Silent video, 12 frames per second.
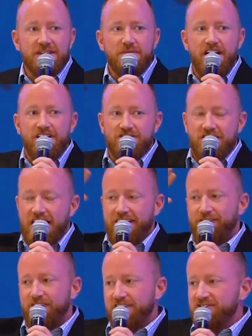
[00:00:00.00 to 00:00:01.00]
bears are like
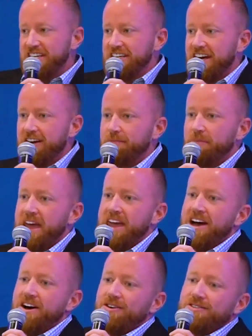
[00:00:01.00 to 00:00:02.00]
1,500
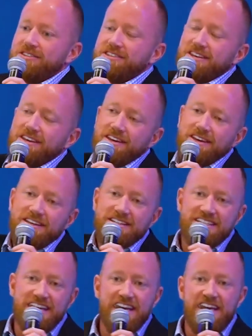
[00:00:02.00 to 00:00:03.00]
pounds,
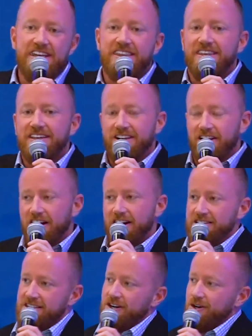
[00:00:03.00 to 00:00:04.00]
teeth,
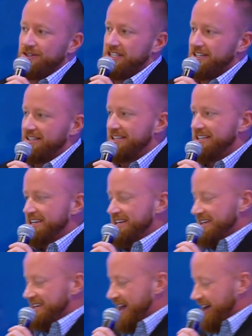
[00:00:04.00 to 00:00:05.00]
claws, the whole deal.
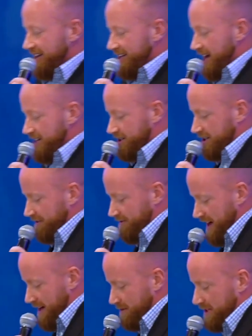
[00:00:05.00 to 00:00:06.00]
Natalie and I took our
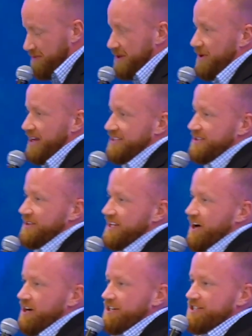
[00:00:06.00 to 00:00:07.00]
family and we went to the
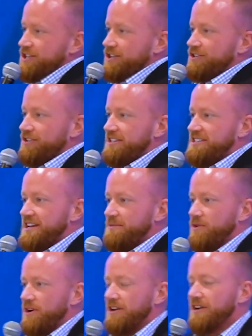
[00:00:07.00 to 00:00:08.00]
Arctic Circle this
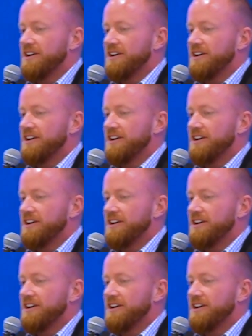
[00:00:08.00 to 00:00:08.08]
summer.